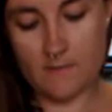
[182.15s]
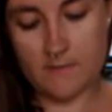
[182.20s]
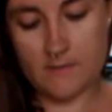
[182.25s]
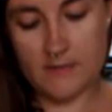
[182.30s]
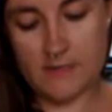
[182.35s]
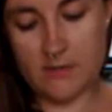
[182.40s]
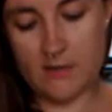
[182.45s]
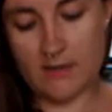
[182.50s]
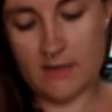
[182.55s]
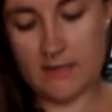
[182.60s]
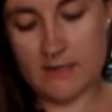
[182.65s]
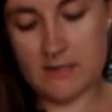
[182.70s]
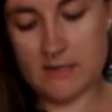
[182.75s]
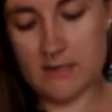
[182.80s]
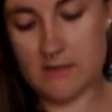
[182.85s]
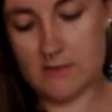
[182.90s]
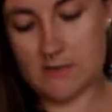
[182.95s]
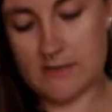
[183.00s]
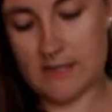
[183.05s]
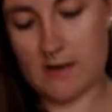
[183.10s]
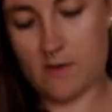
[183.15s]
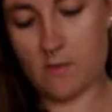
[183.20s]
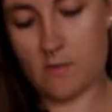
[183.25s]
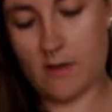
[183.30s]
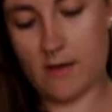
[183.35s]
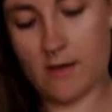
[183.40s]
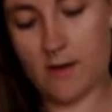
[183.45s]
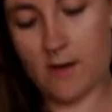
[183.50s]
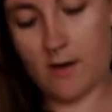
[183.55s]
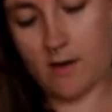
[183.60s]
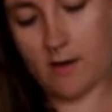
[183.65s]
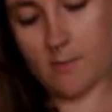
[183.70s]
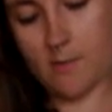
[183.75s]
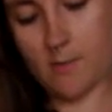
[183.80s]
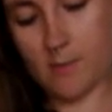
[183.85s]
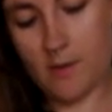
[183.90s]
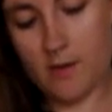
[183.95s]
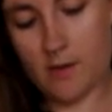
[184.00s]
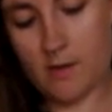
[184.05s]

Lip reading: So I like to use that when I cut up